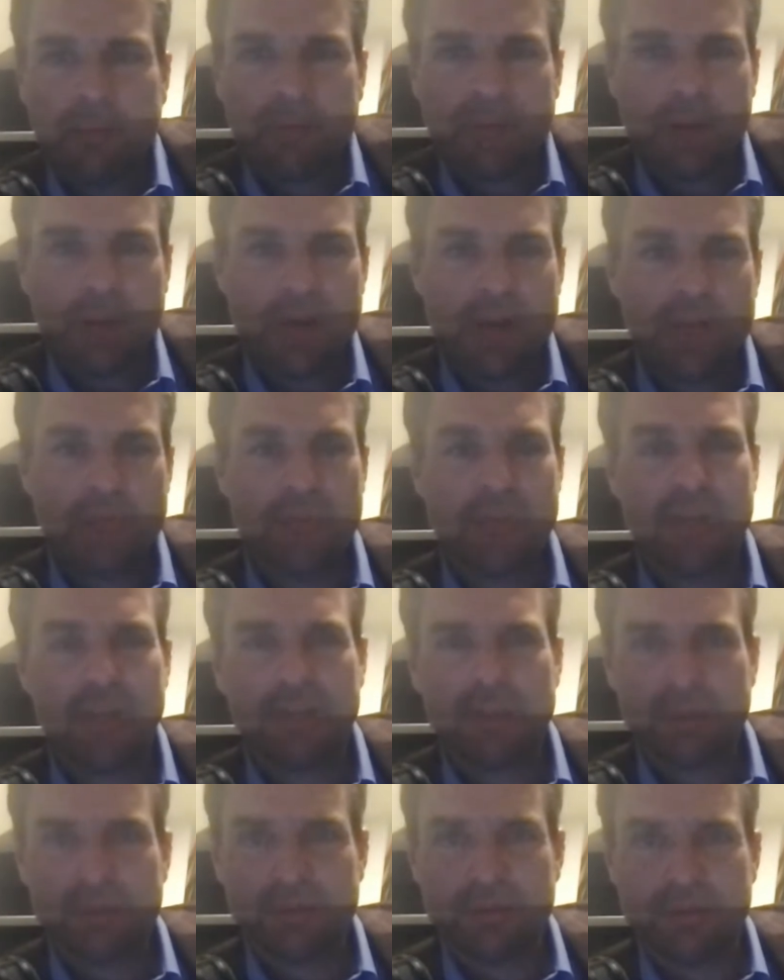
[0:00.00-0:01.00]
wife and I love the
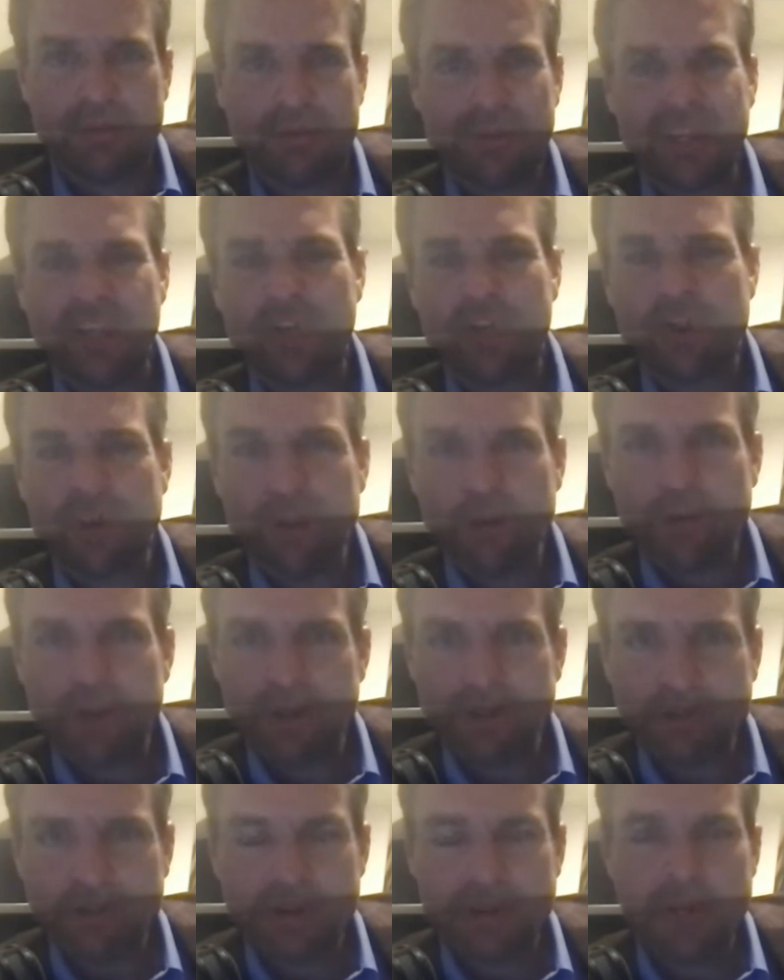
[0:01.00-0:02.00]
Fig Tree
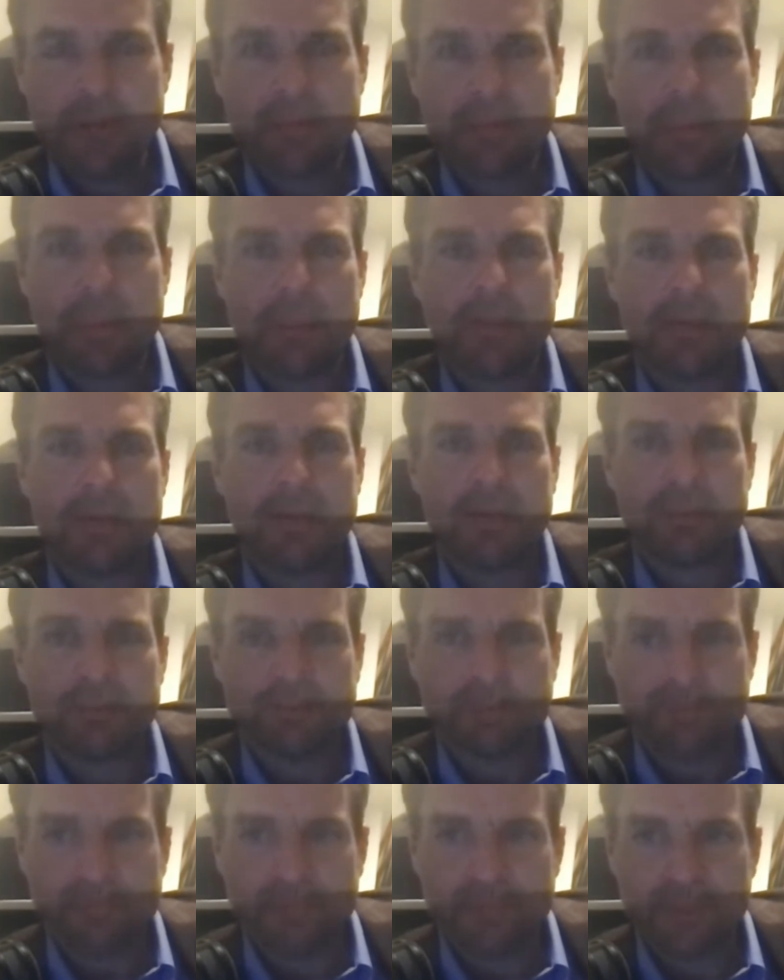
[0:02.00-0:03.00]
restaurant.
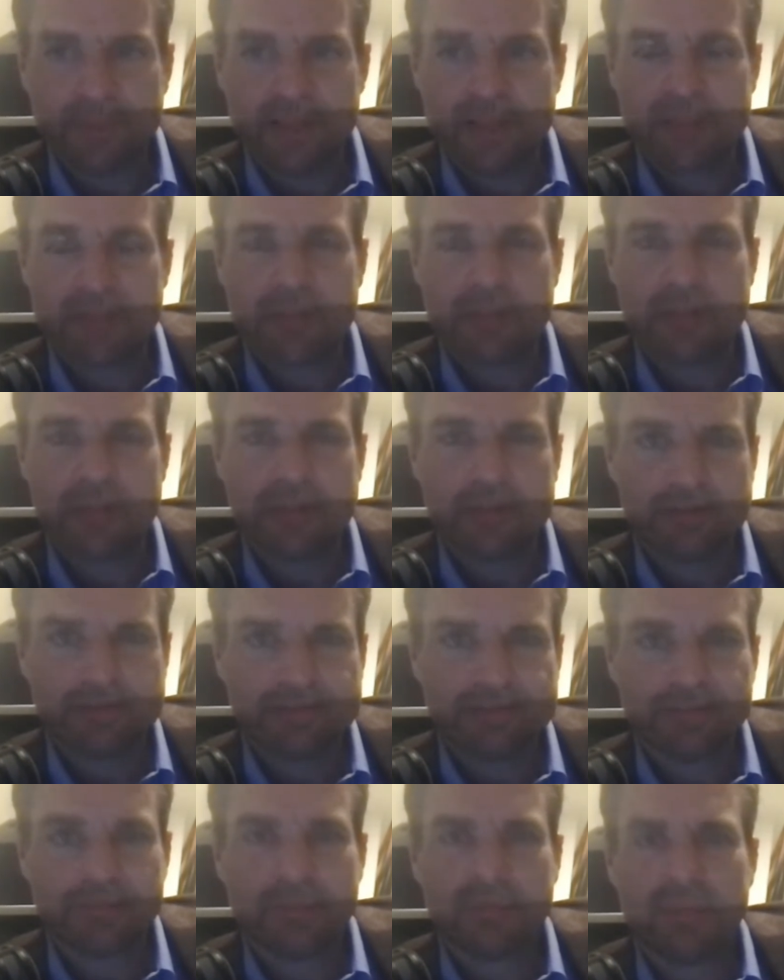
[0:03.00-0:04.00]
That's a
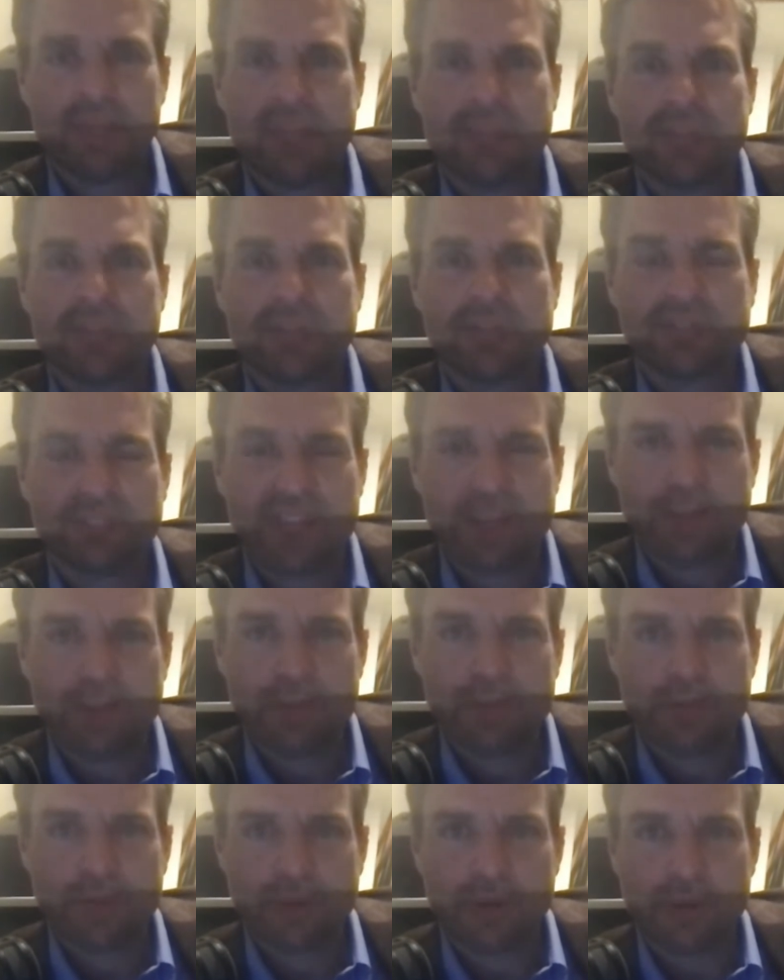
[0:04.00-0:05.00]
staple if we're
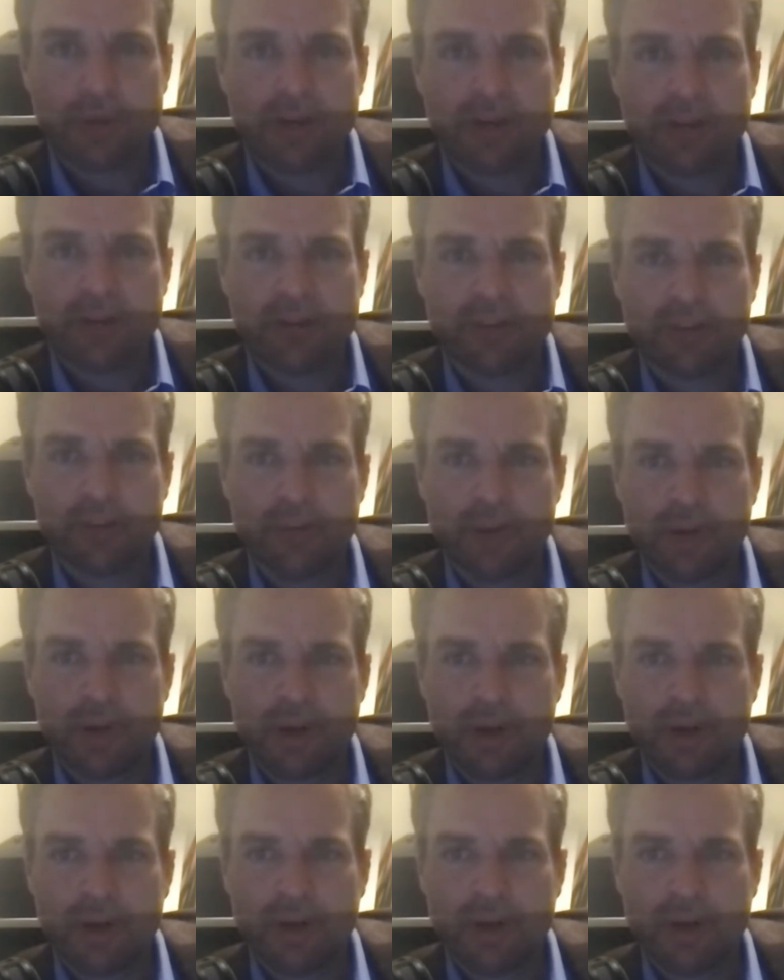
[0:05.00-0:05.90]
going out somewhere